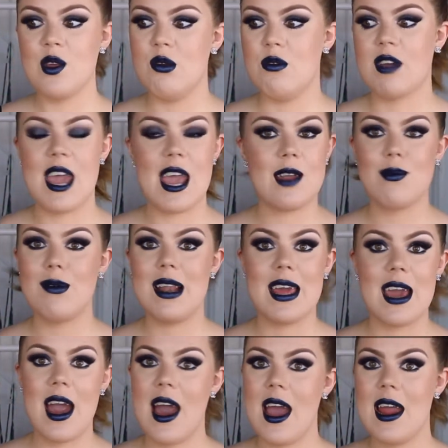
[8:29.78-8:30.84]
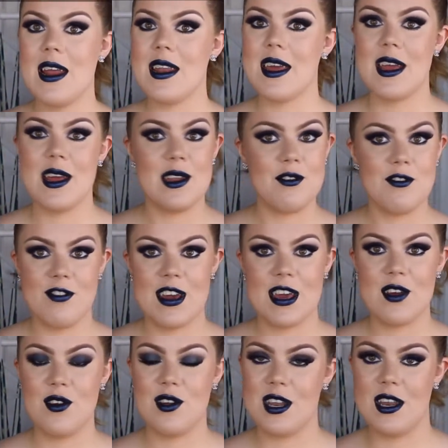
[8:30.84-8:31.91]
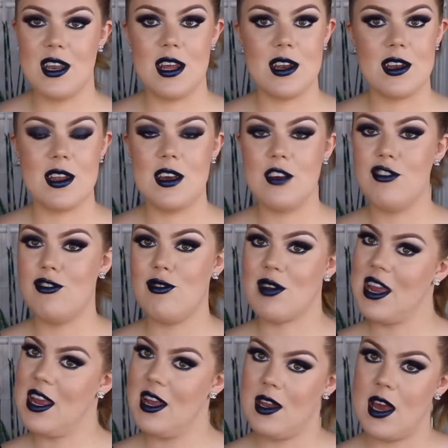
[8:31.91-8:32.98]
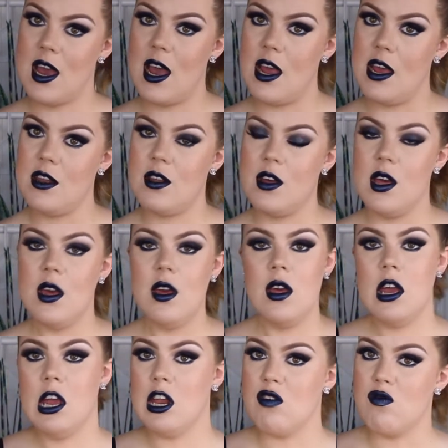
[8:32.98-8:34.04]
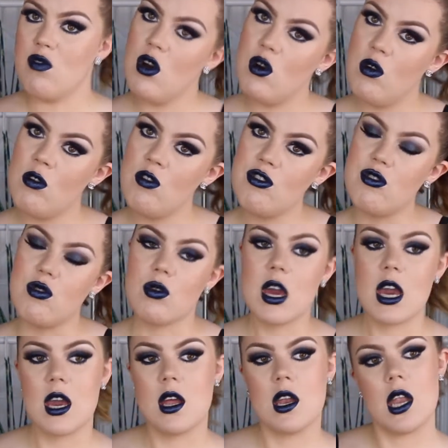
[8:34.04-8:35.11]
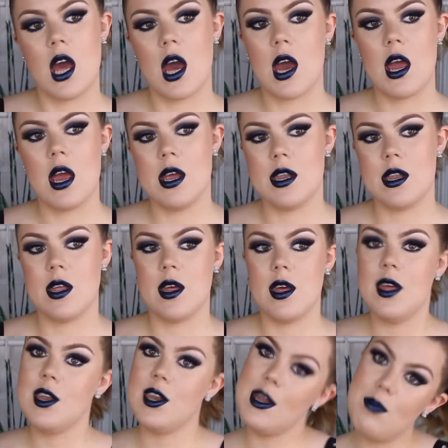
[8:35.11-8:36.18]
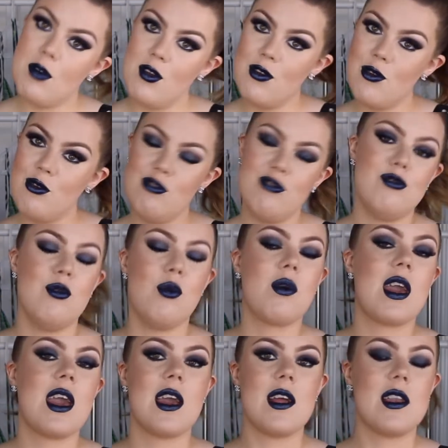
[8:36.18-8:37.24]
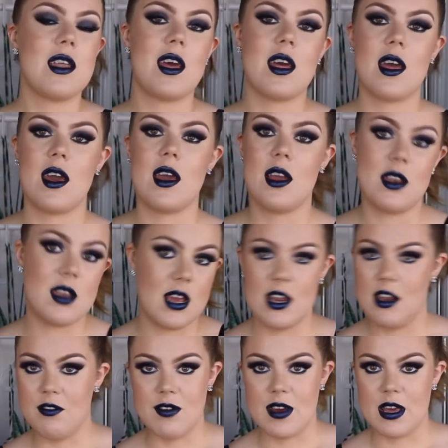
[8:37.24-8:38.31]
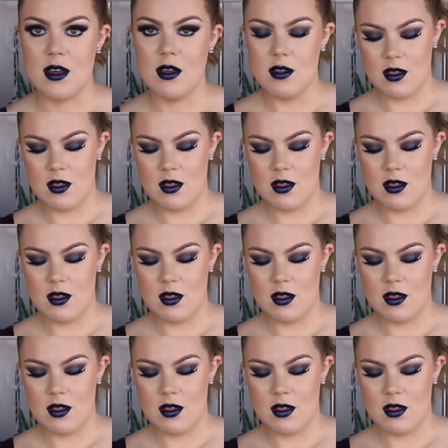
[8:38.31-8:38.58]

you can't really hide anything underneath this. You can't hide any rolls, you can't hide nipples, you can't hide anything.